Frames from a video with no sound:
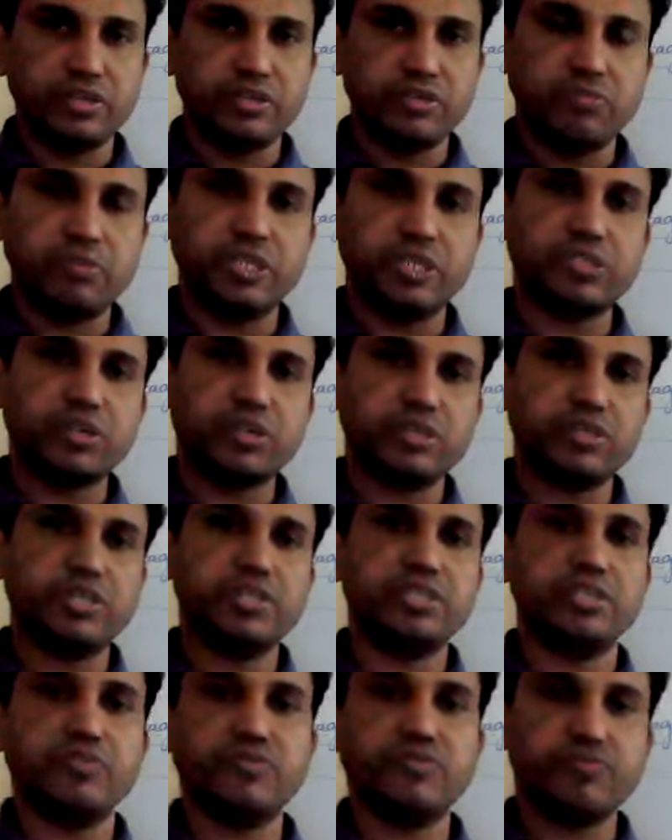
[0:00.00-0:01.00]
Based on
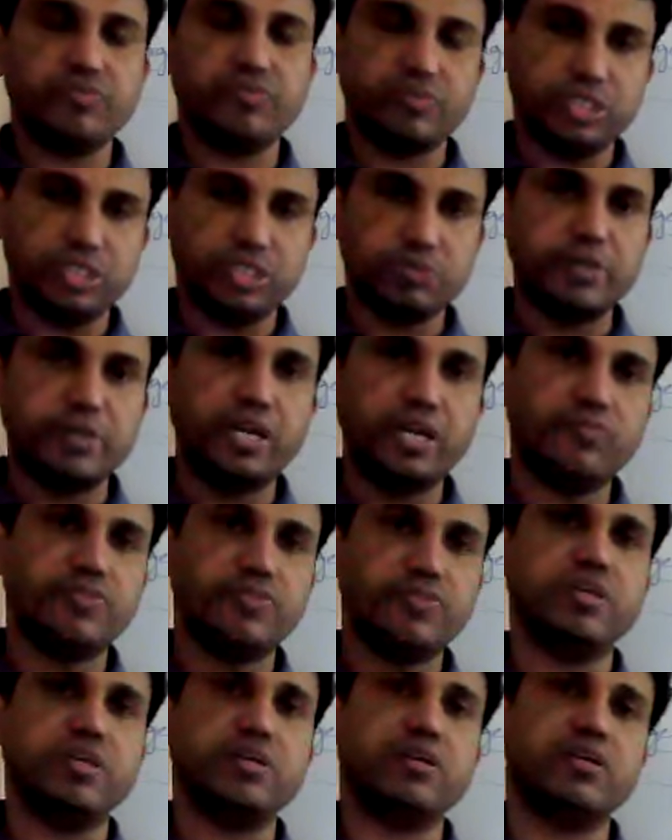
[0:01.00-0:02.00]
that, the speed of
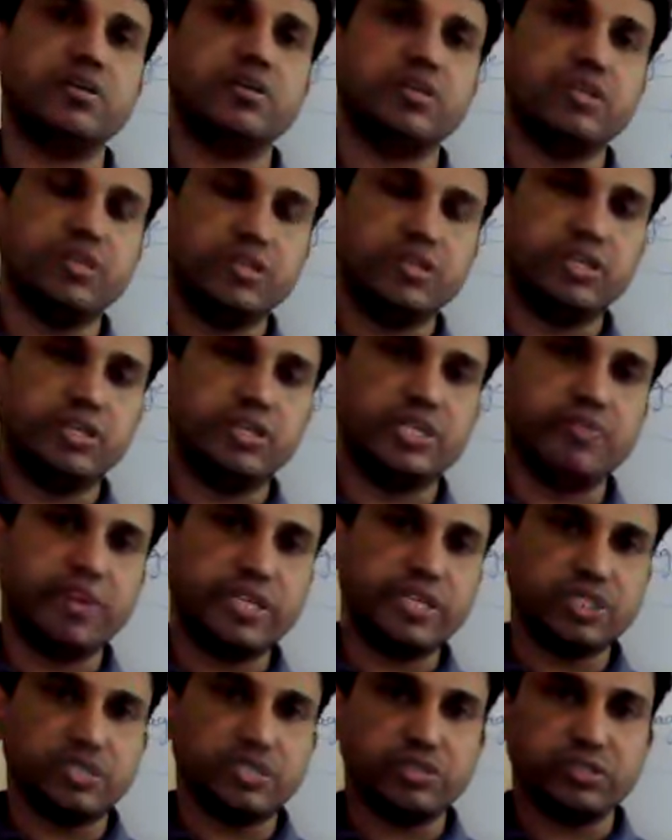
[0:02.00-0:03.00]
the
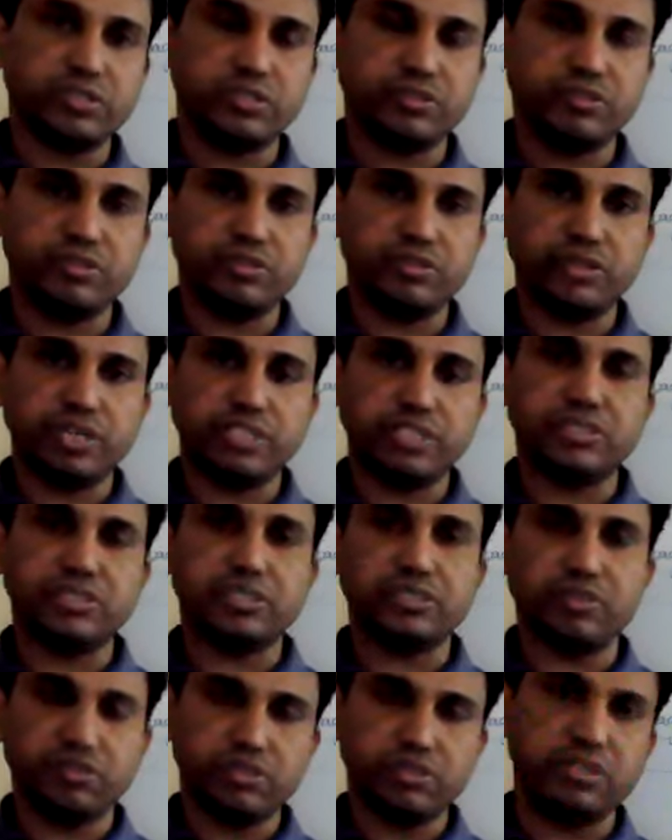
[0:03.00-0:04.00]
device
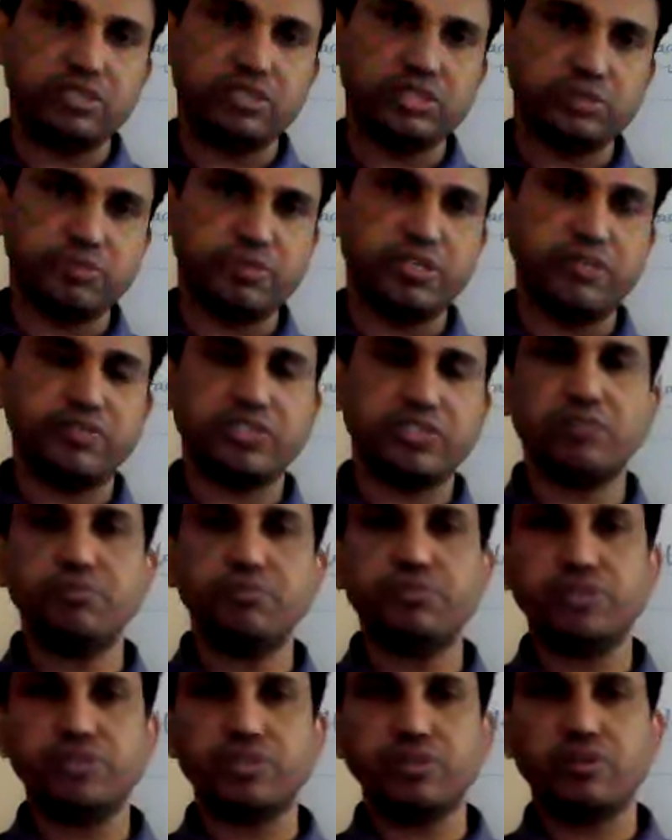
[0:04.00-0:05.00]
runs, or the speed of the
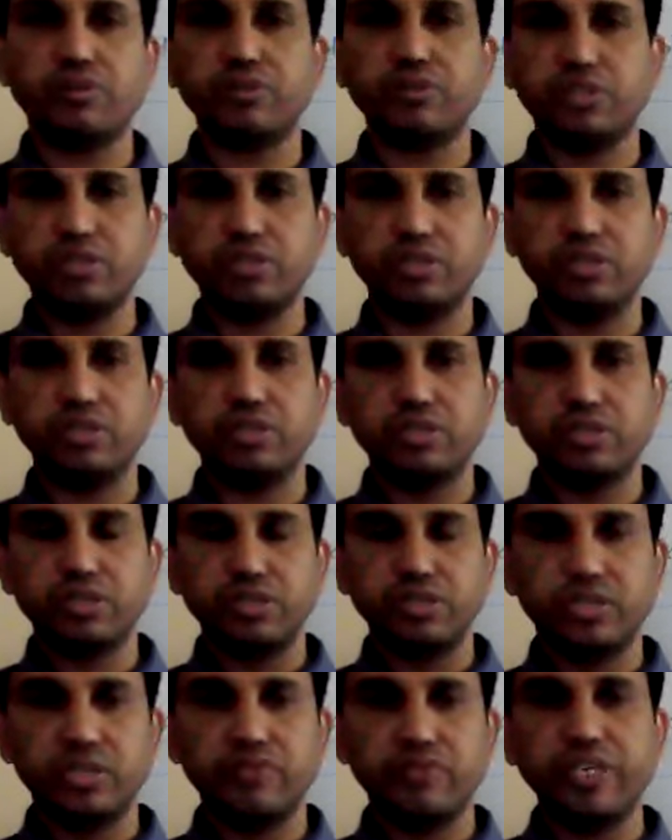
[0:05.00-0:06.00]
computer or the
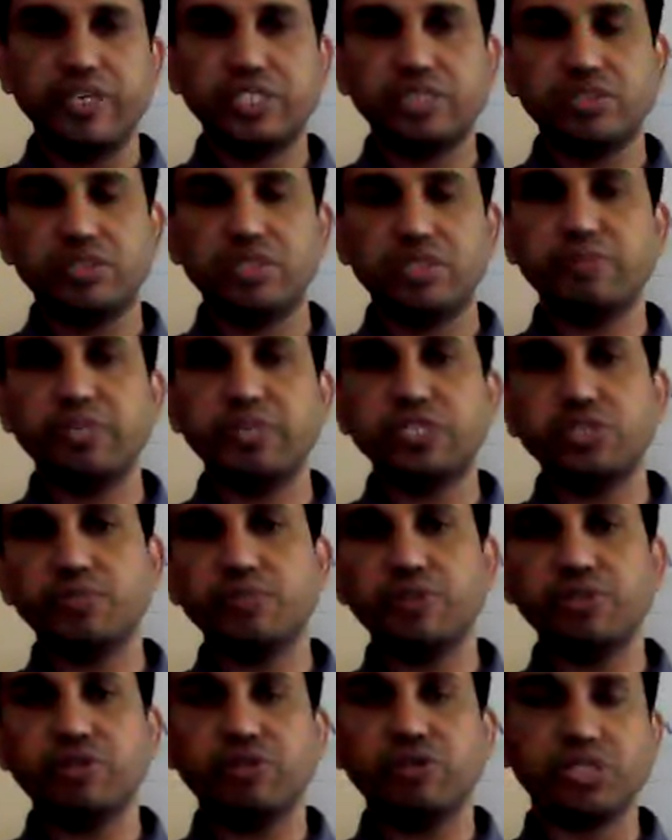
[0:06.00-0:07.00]
device depends
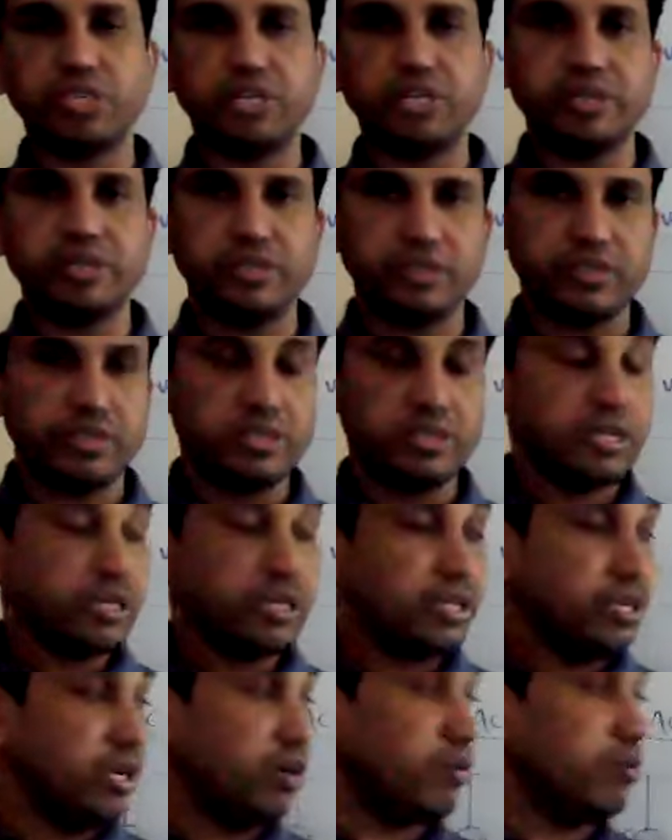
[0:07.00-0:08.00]
upon the oscillator.
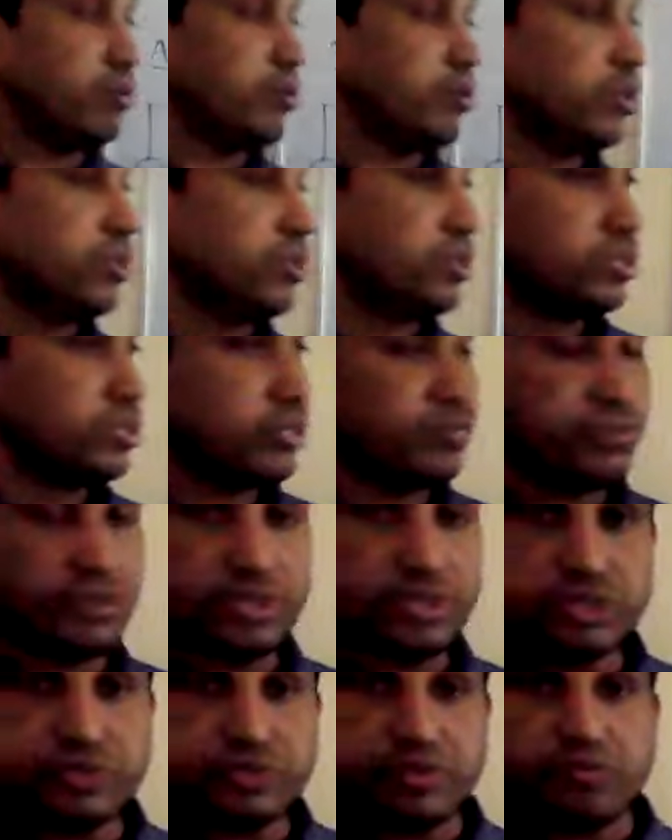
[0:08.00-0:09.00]
Now, the
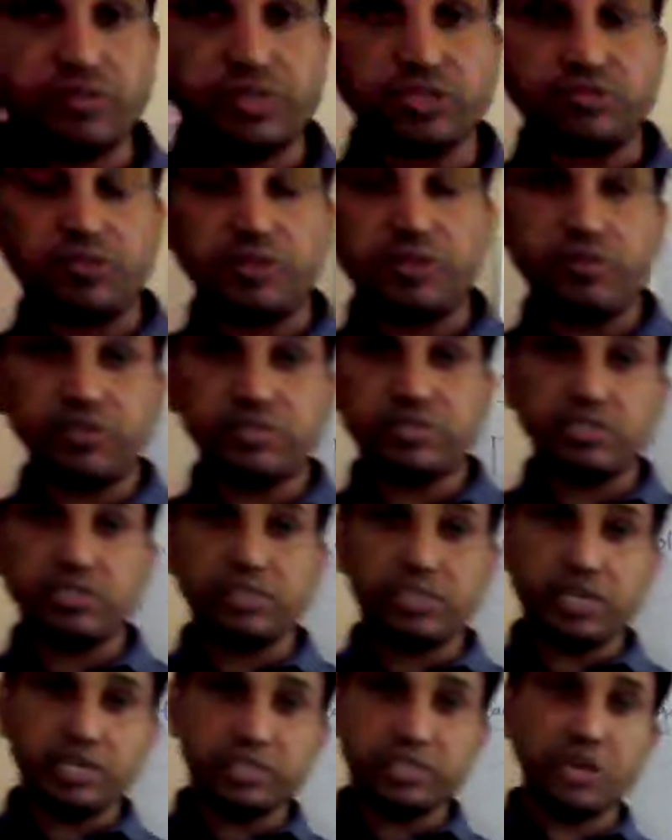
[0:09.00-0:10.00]
first one was what?
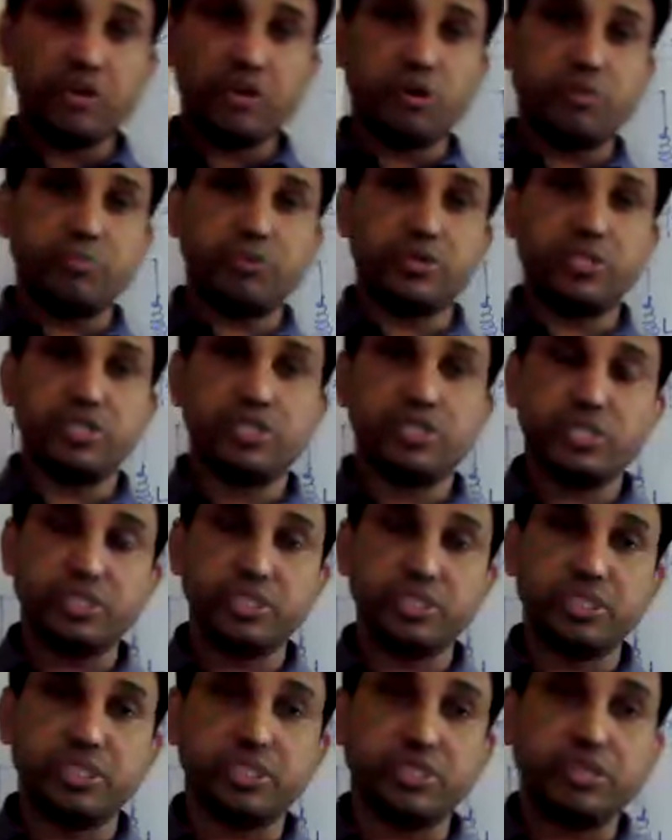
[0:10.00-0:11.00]
There are three components:
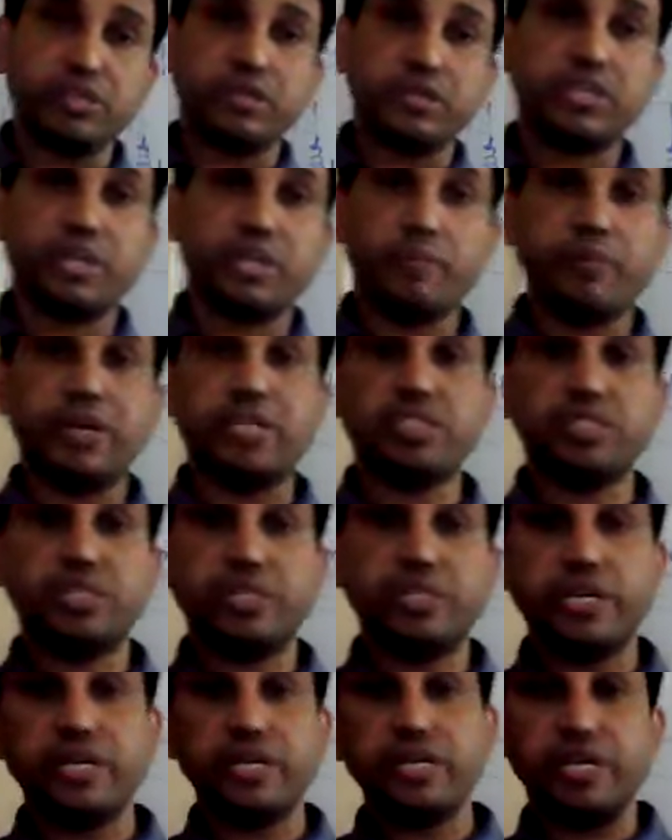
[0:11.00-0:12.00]
resistor,
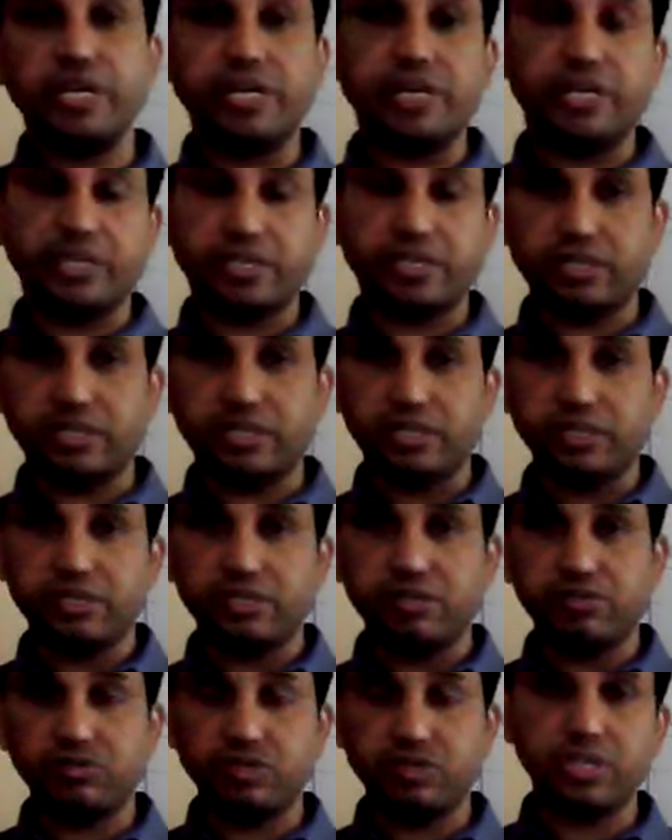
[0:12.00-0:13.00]
capacitor, and inductor.
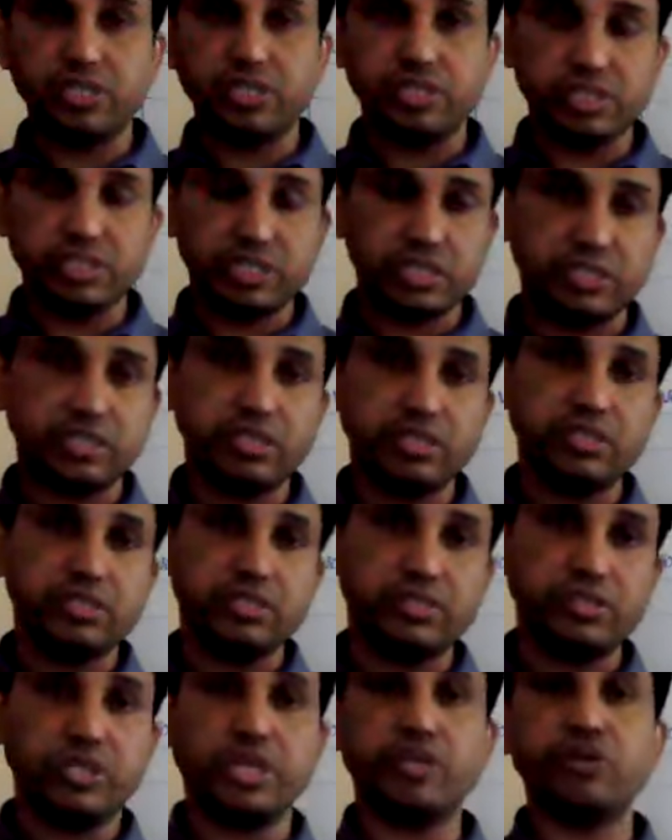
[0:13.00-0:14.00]
Okay, these are the
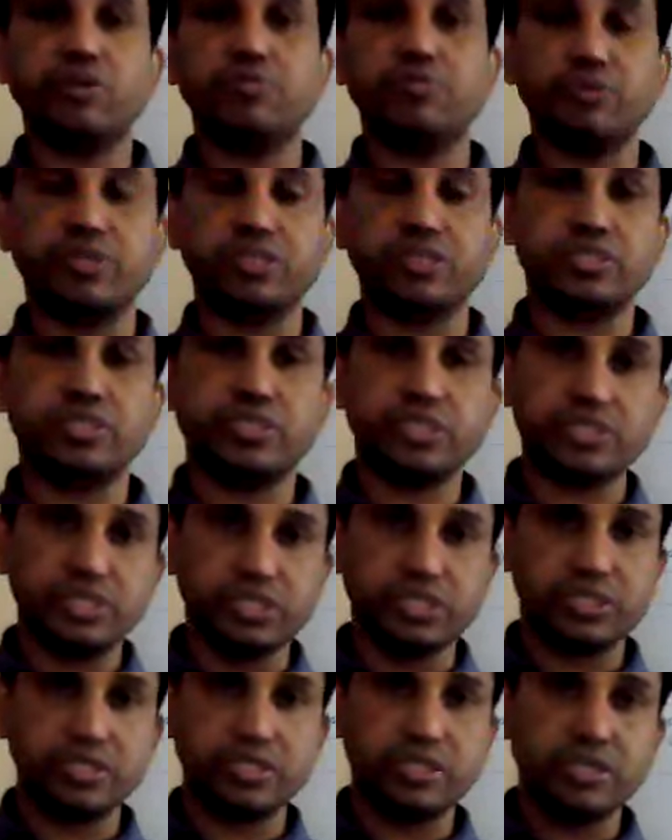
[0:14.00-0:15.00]
three components:
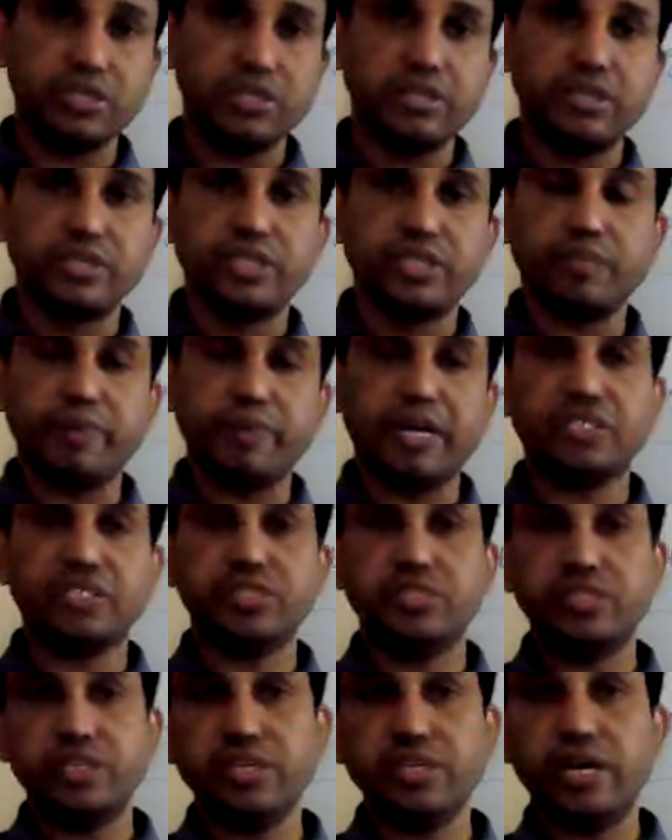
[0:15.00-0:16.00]
resistor,
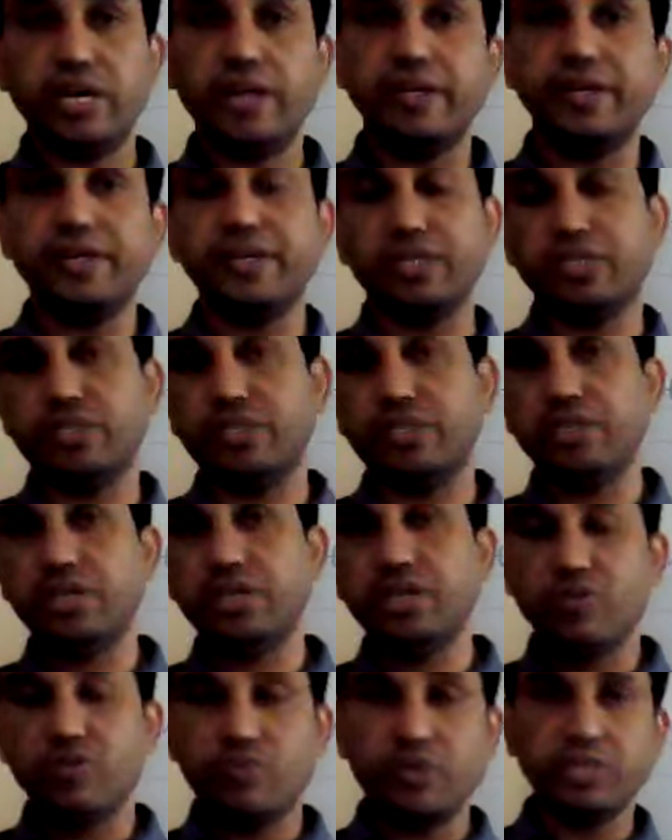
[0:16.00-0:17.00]
capacitor, and inductor.
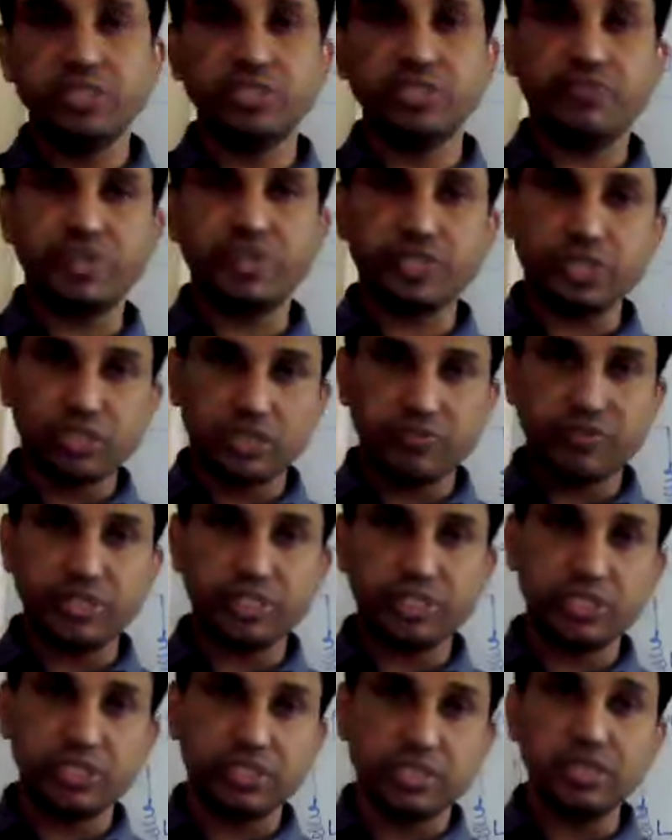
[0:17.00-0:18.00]
What is the function of
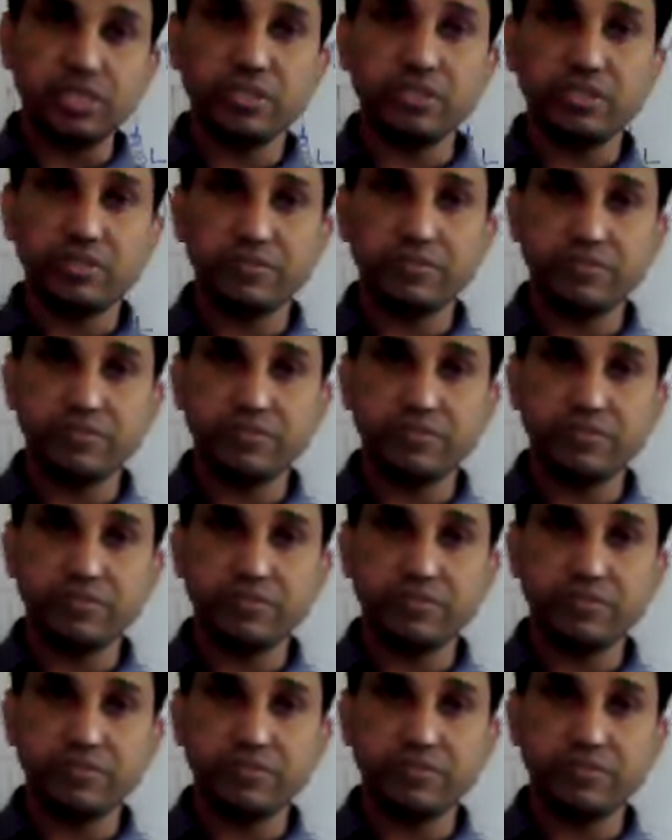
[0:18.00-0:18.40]
resistor?